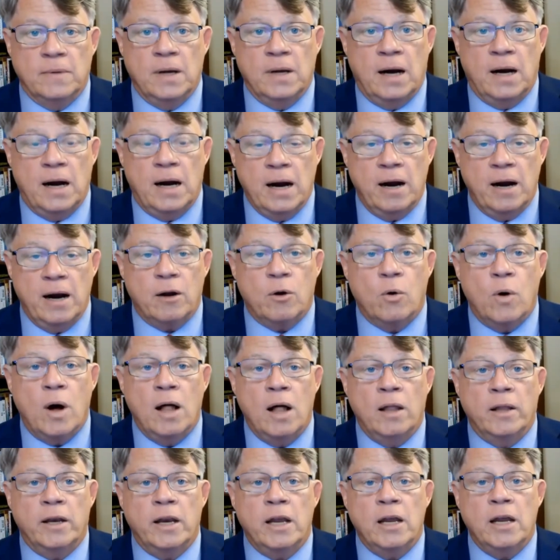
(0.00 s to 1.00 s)
higher
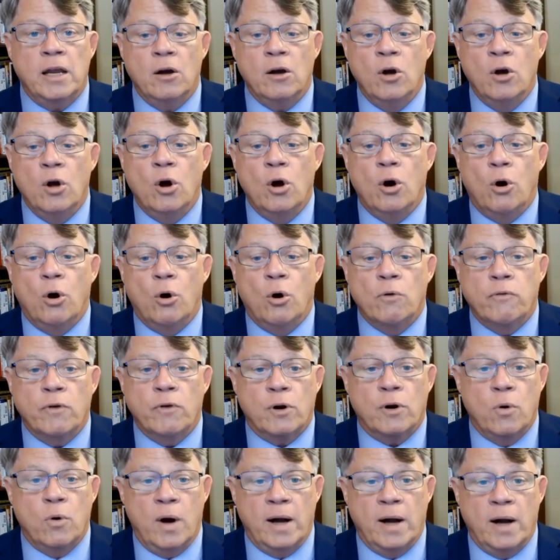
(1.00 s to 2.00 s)
quality over
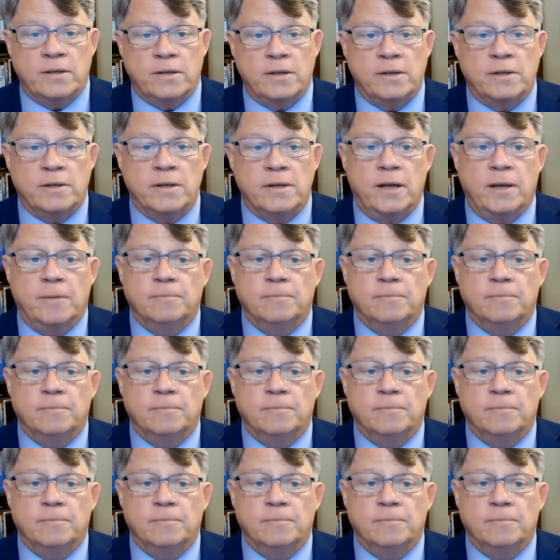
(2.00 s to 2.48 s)
quantity.